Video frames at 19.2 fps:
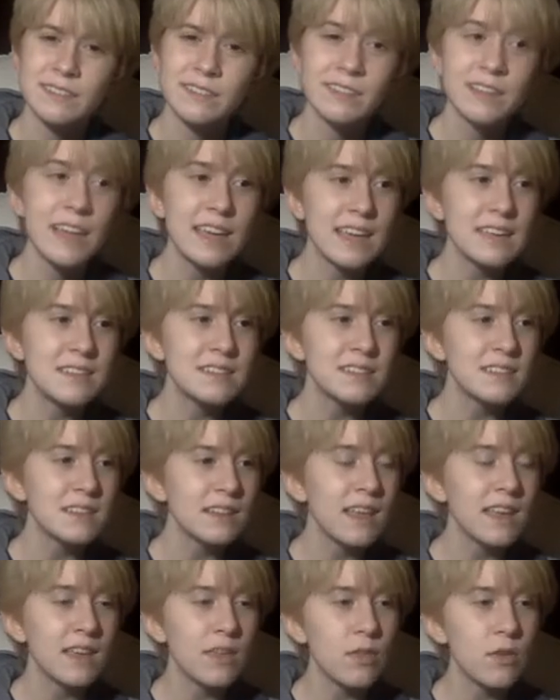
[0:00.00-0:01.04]
Like, it's,
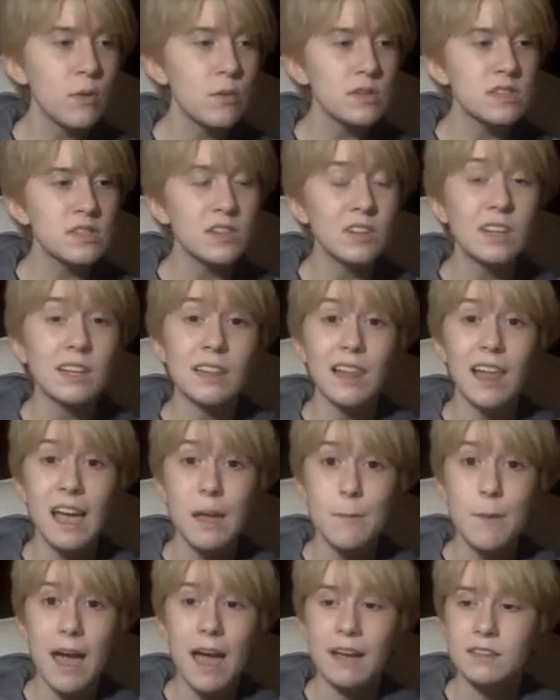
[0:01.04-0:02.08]
like, there was still a
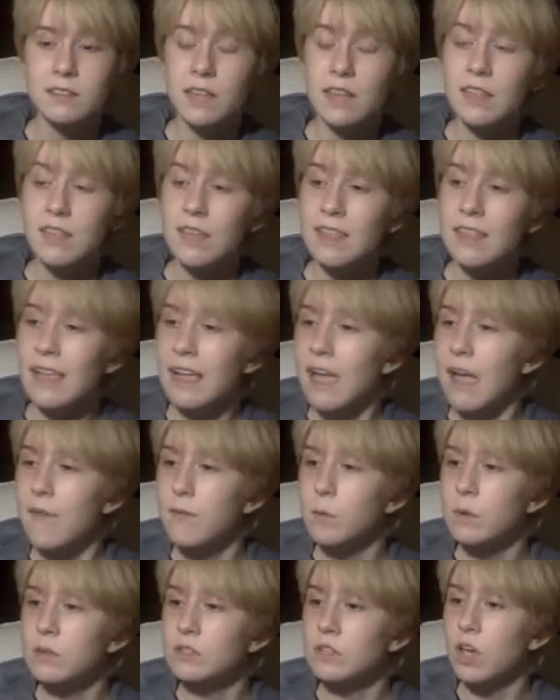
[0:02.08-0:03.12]
climax, and then, like,
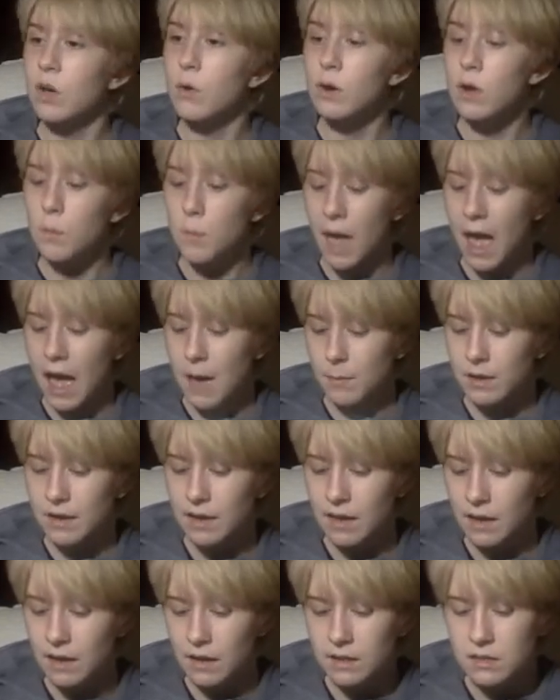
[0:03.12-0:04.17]
everyone's going home
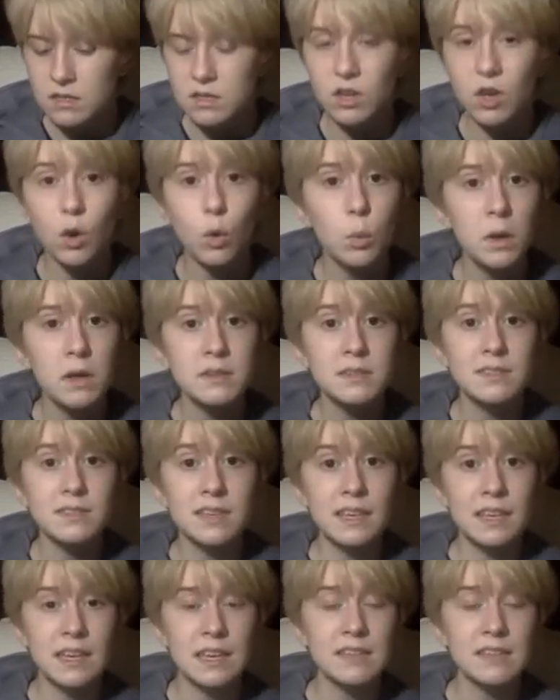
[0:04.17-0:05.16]
happy, and it's Kowalski.